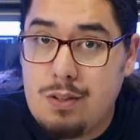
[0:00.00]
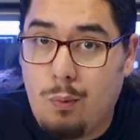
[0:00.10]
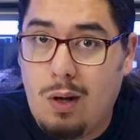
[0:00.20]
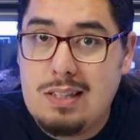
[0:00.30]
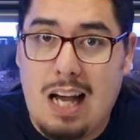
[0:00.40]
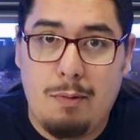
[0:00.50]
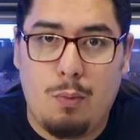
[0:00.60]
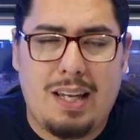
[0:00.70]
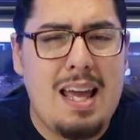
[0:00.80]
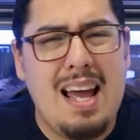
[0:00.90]
one time a
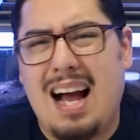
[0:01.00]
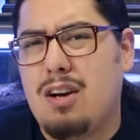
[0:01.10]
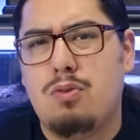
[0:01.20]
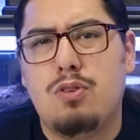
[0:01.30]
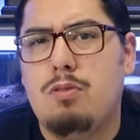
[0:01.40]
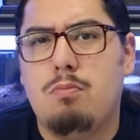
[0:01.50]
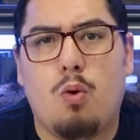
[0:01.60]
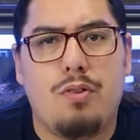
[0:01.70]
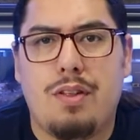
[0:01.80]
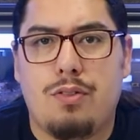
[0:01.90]
week. I don't do
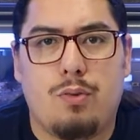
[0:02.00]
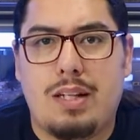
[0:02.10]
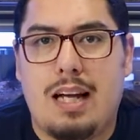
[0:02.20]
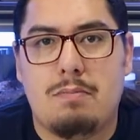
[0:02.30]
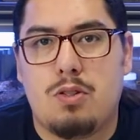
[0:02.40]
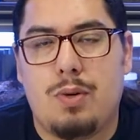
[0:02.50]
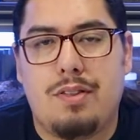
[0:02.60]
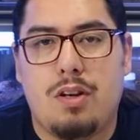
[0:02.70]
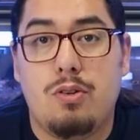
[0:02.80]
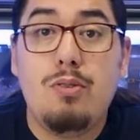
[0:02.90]
more than 3 times a week
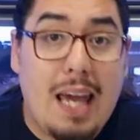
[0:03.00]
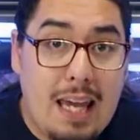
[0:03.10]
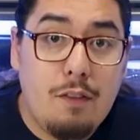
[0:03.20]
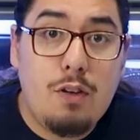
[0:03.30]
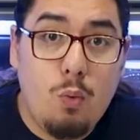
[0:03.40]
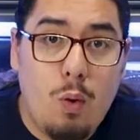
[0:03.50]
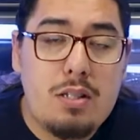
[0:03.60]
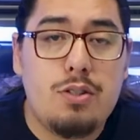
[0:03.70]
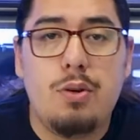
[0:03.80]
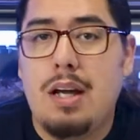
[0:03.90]
though. You can if you
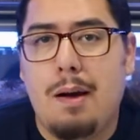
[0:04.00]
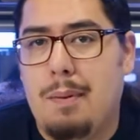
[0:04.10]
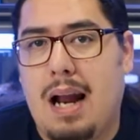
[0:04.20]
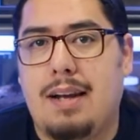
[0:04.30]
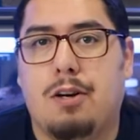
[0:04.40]
want to, but I